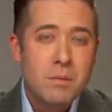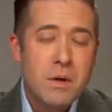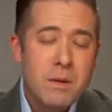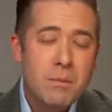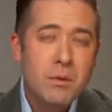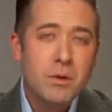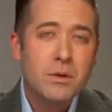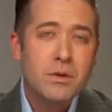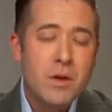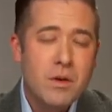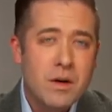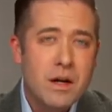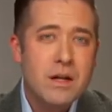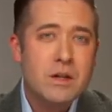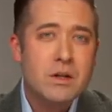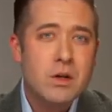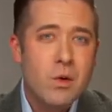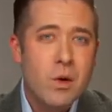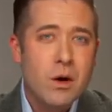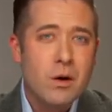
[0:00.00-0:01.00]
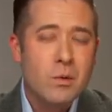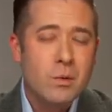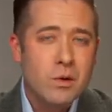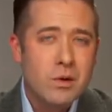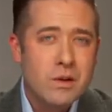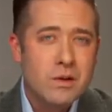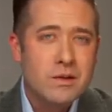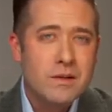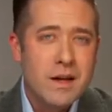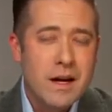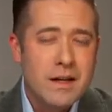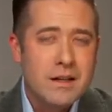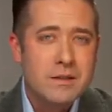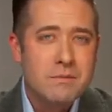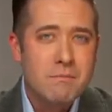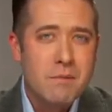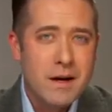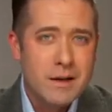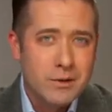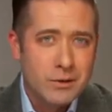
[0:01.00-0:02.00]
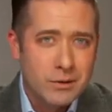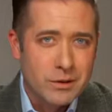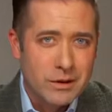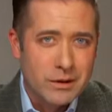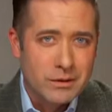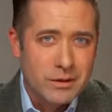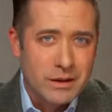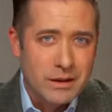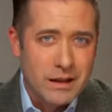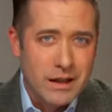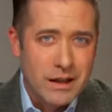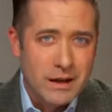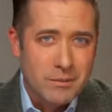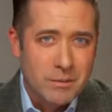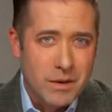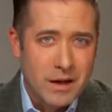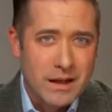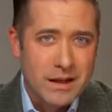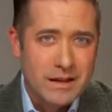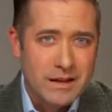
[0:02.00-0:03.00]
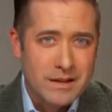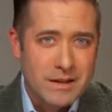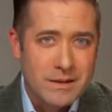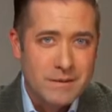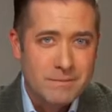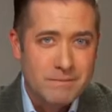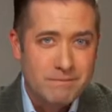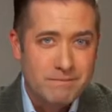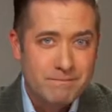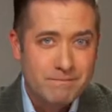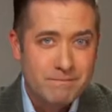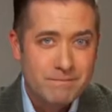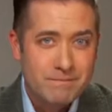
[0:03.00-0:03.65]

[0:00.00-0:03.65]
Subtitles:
people donate to our Word of Thanks microgiving campaigns.